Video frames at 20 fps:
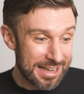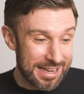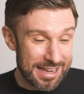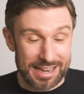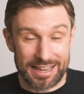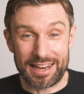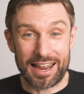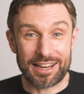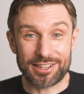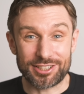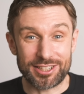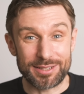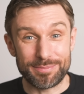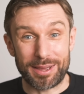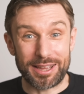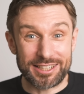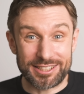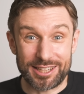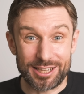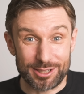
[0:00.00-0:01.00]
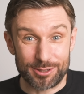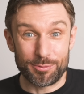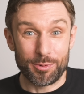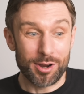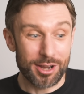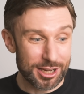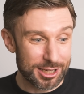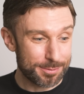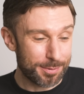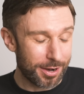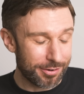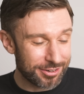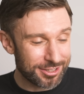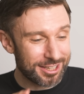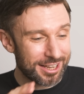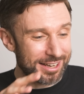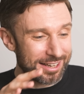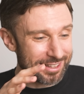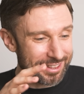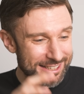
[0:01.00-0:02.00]
it actually makes things worse by
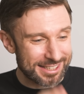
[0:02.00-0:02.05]
returning the